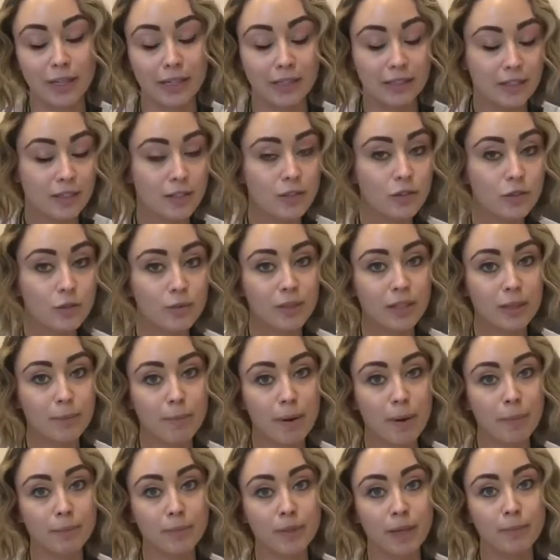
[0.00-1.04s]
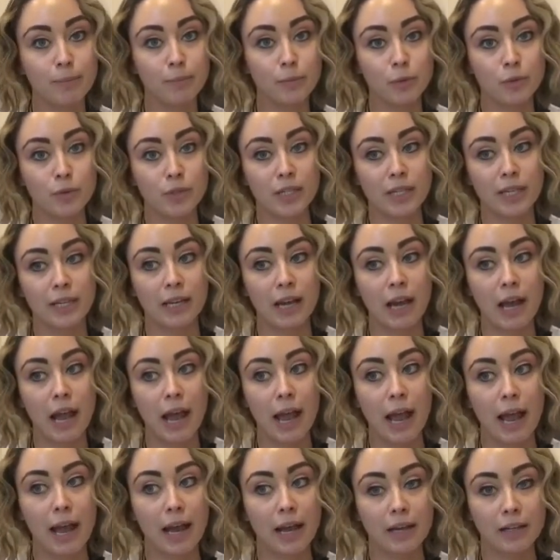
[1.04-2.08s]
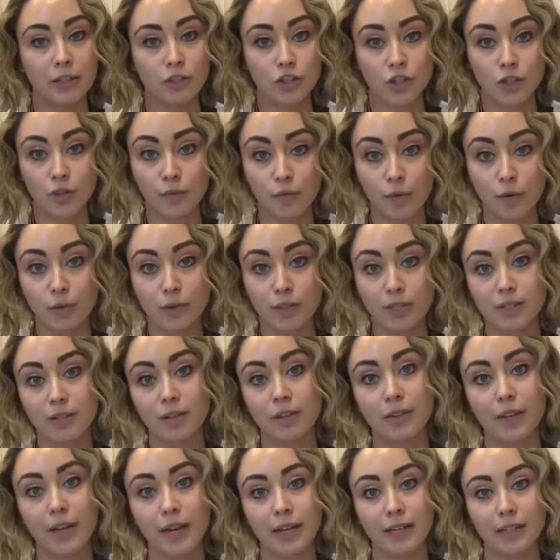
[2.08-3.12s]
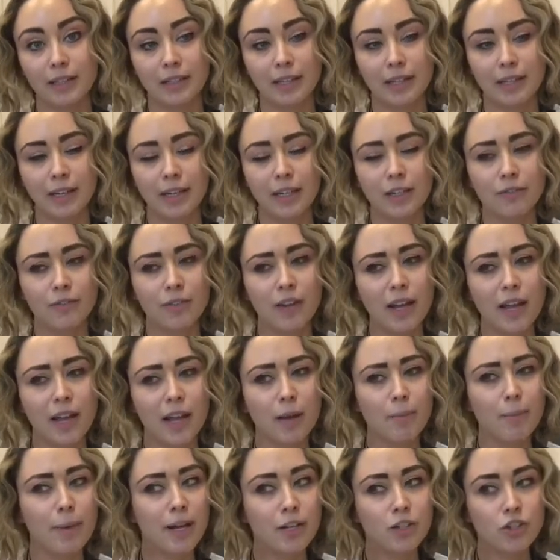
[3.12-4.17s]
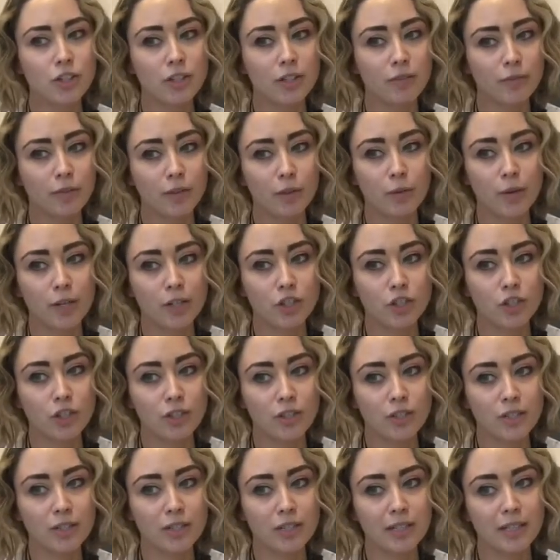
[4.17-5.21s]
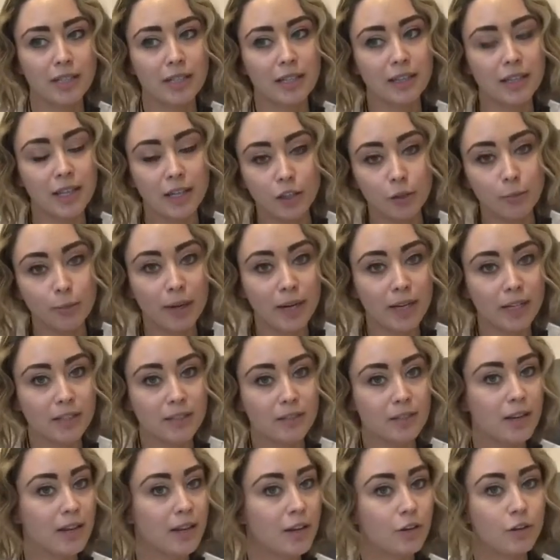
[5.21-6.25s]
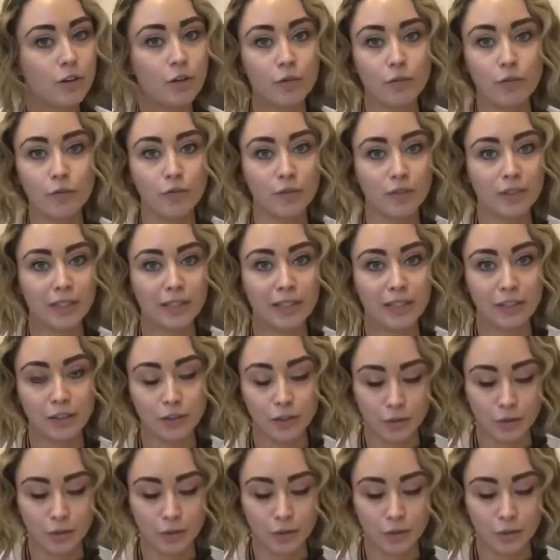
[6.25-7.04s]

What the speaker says: listen to really pumped up music and just focus on that, and kind of imagine different questions and let your mind go free.